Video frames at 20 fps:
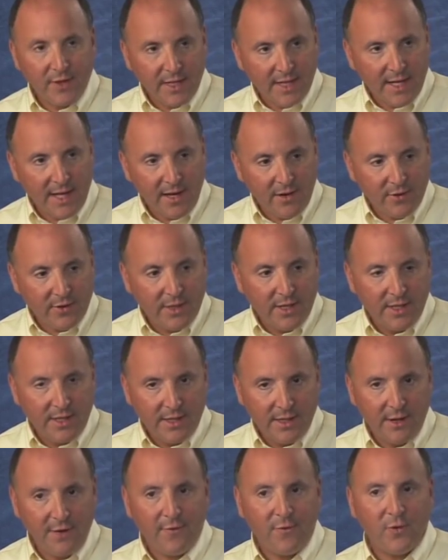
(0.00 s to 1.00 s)
account,
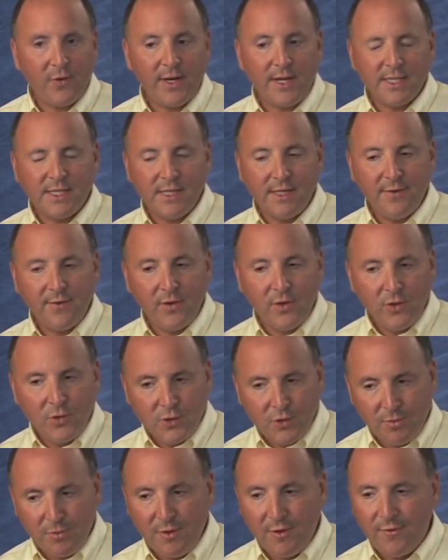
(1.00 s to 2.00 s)
therefore it has a different
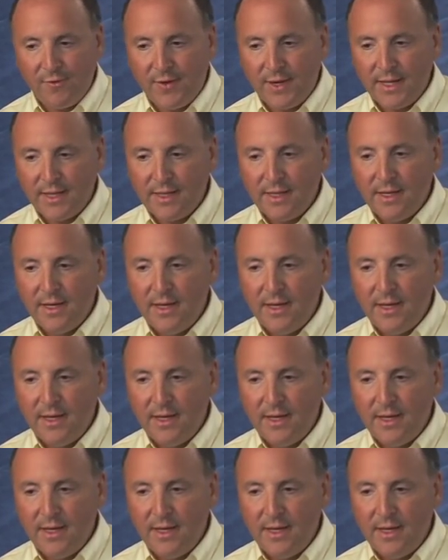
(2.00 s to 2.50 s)
user profile.